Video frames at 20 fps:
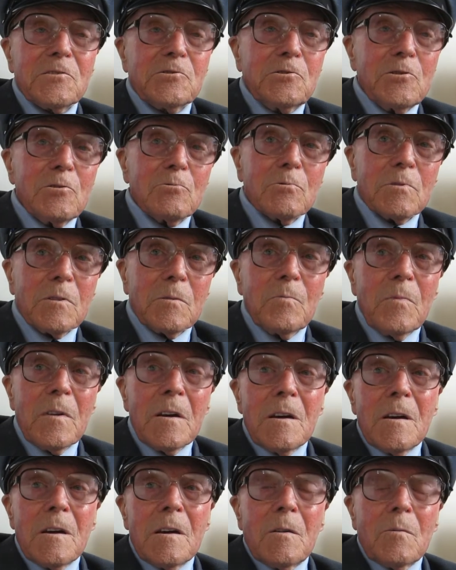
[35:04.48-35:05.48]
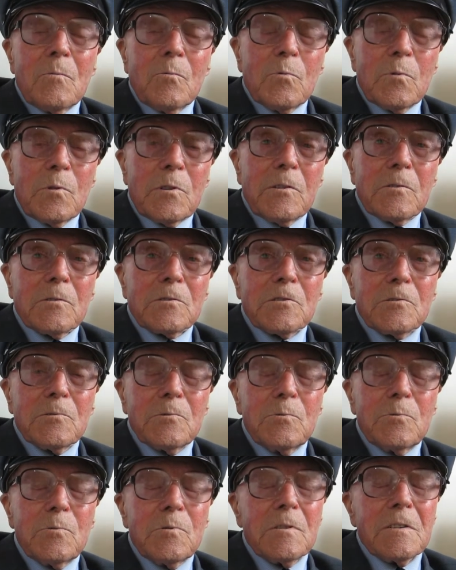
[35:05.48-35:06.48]
children, we've got
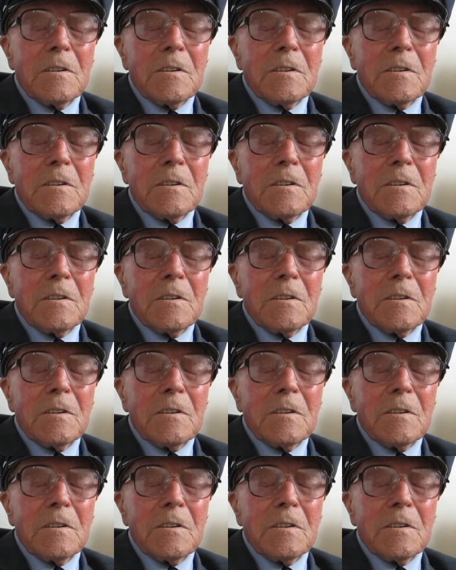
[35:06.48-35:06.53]
to,